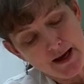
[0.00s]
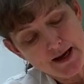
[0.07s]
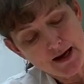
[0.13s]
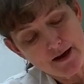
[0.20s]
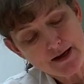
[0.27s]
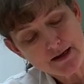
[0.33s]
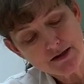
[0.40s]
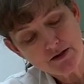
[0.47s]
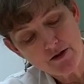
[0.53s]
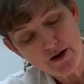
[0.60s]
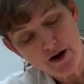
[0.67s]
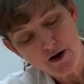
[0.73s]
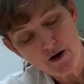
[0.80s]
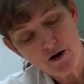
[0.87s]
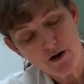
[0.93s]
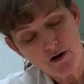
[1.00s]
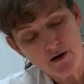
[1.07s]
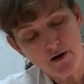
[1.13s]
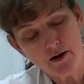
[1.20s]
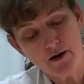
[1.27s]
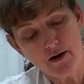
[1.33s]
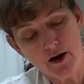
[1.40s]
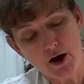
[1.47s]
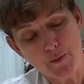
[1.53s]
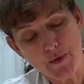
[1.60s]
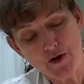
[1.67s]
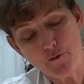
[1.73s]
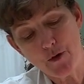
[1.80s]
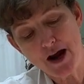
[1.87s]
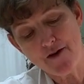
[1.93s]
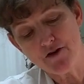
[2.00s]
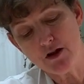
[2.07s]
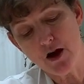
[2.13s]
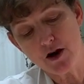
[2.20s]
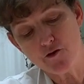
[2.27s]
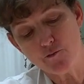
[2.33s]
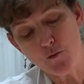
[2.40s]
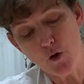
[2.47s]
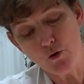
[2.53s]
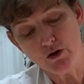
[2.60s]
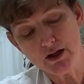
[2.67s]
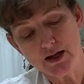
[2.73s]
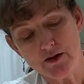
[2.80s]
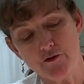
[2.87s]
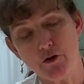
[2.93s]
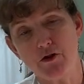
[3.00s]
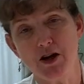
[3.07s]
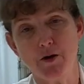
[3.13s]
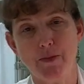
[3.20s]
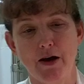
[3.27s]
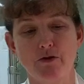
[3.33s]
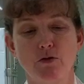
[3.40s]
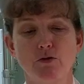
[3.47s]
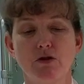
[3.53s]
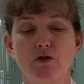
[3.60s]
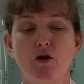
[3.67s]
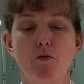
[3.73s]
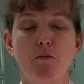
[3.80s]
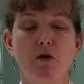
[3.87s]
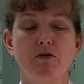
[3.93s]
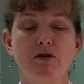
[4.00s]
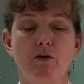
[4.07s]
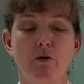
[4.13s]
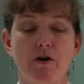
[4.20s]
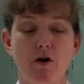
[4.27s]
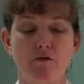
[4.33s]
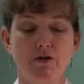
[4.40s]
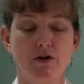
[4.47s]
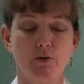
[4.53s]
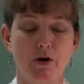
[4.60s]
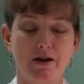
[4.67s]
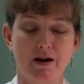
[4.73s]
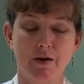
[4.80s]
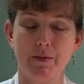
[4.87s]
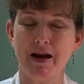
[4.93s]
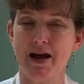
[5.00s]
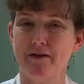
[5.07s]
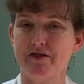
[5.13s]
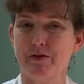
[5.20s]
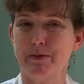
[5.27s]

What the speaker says: Is there, if we have a lot of molding, if you think about those skull bones going over this way, then I'm going to have some